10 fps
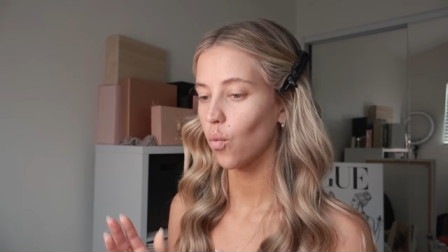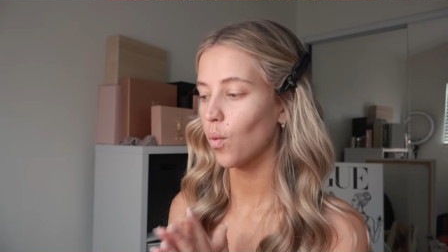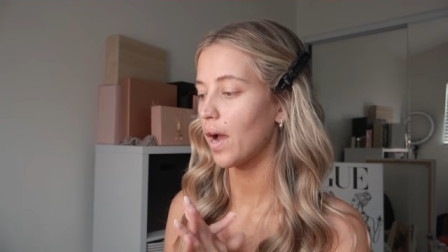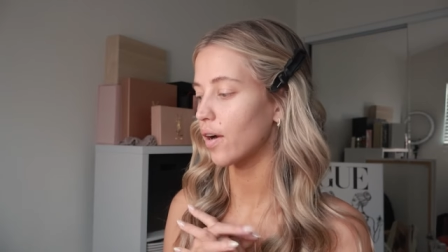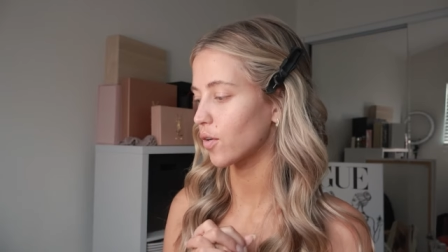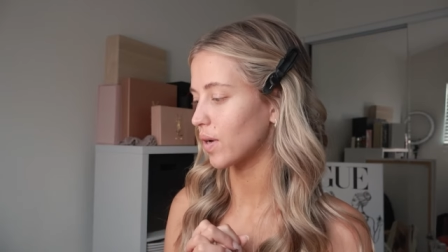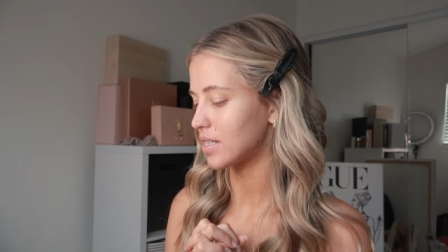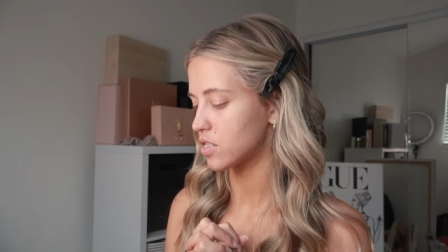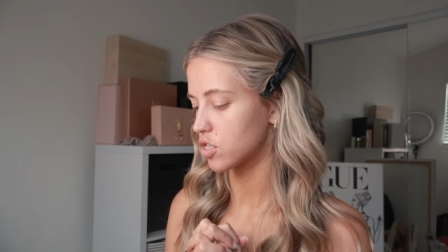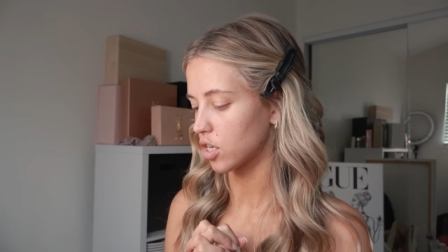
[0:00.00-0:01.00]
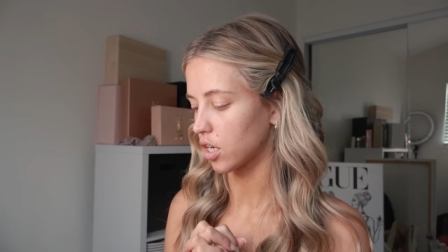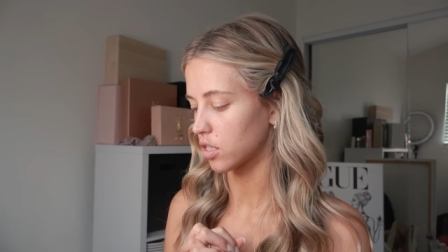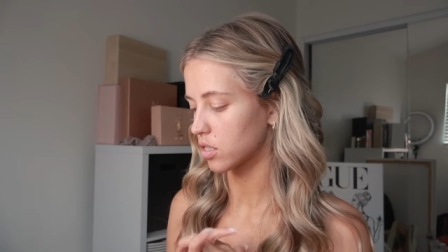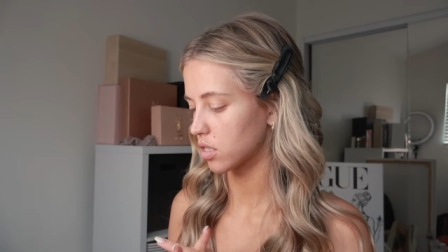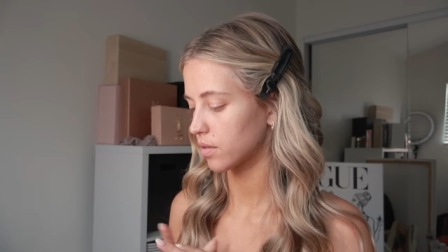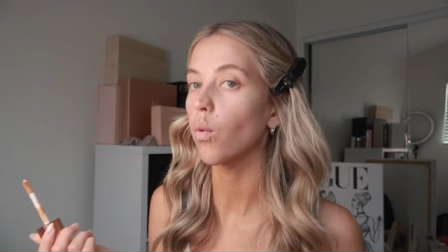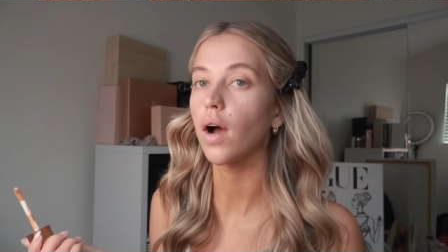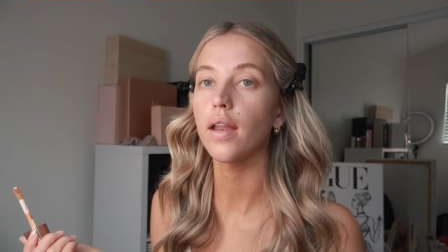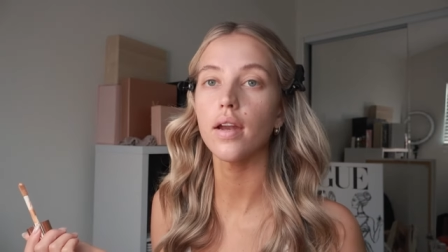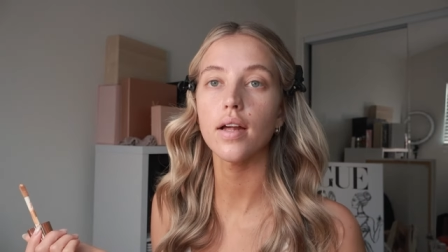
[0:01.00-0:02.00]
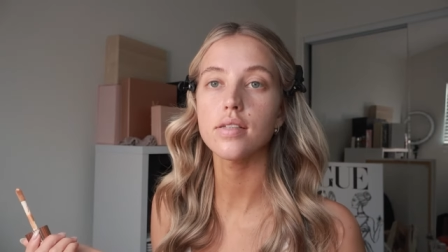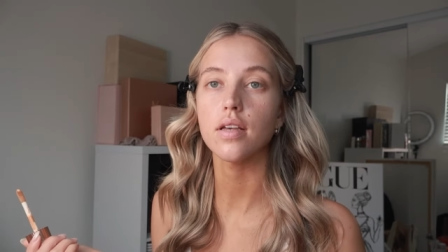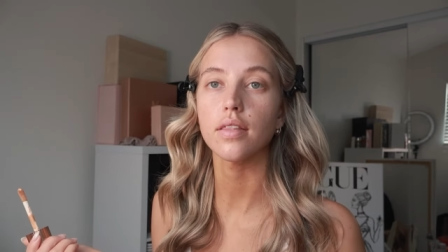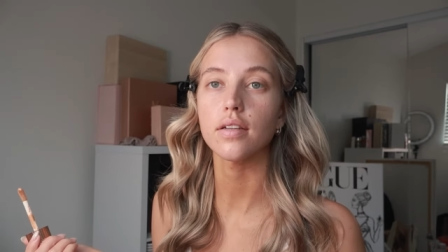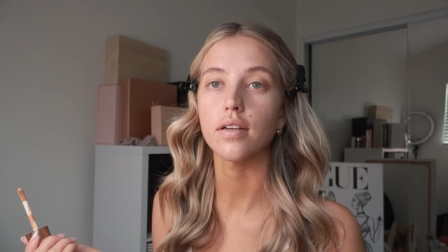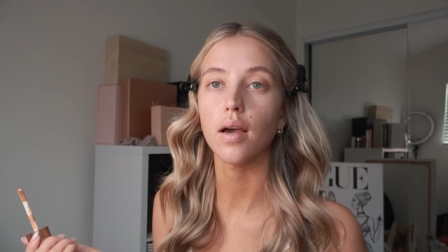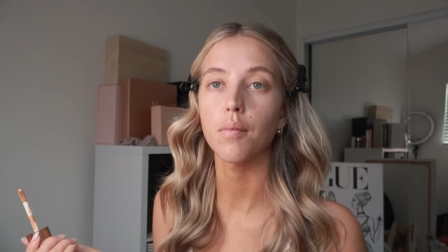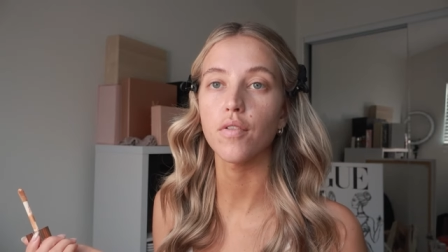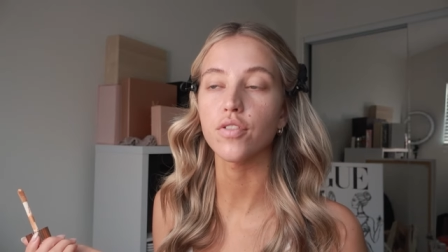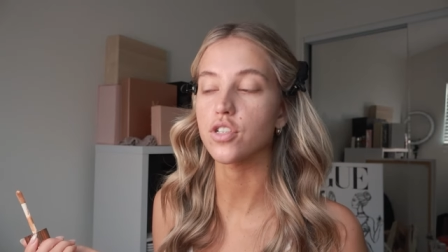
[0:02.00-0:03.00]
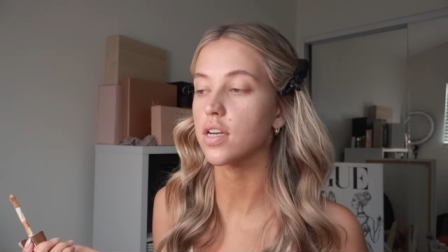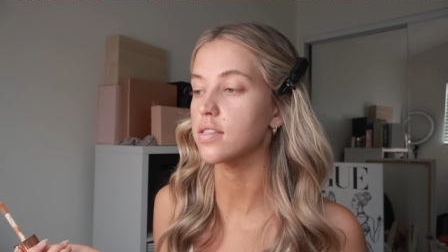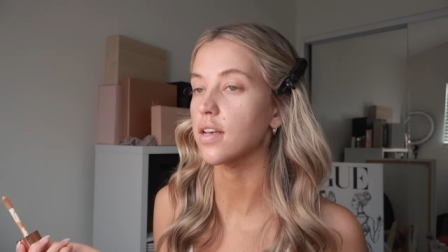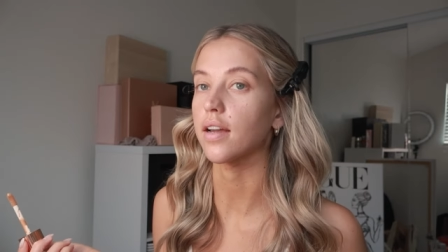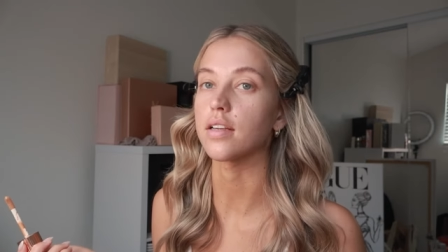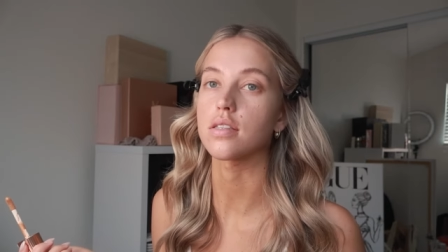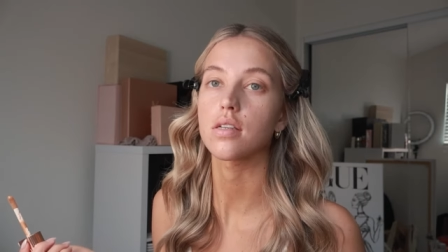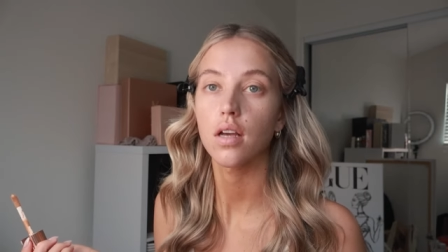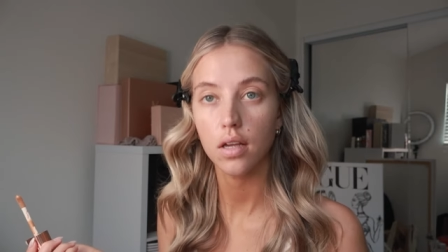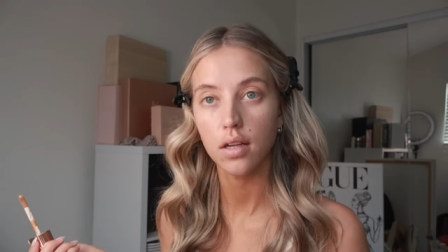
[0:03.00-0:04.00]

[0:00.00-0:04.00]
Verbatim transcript: Where do I start? Why did I set the timer for 10 seconds?